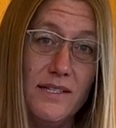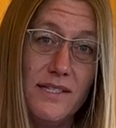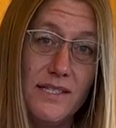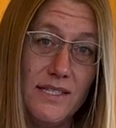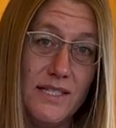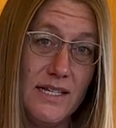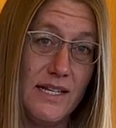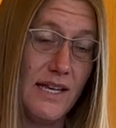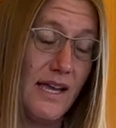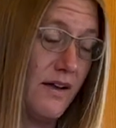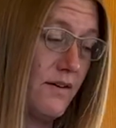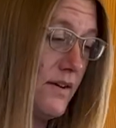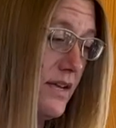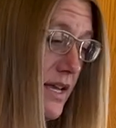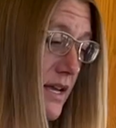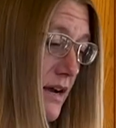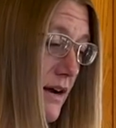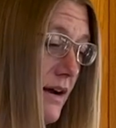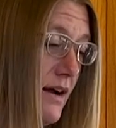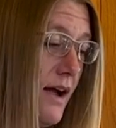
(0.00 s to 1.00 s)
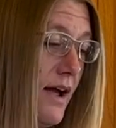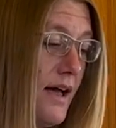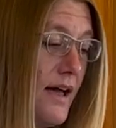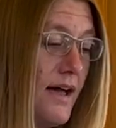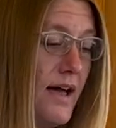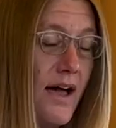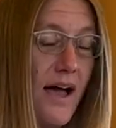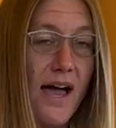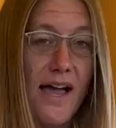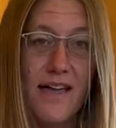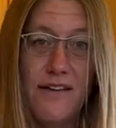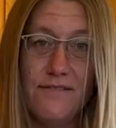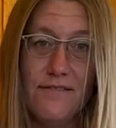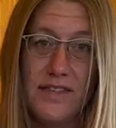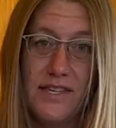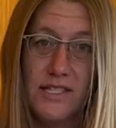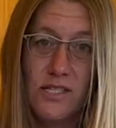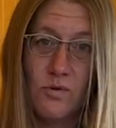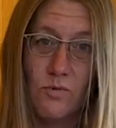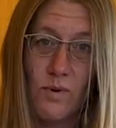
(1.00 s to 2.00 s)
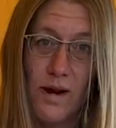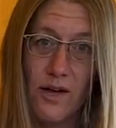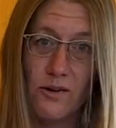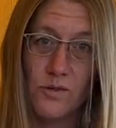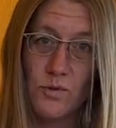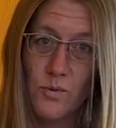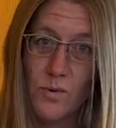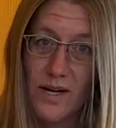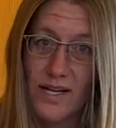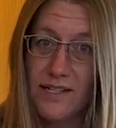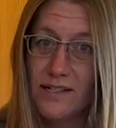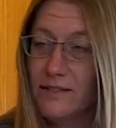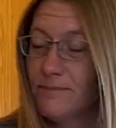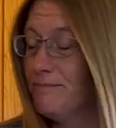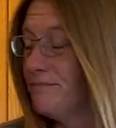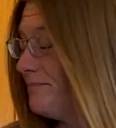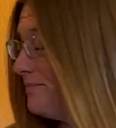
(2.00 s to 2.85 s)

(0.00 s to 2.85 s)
sitting out here. I have this round one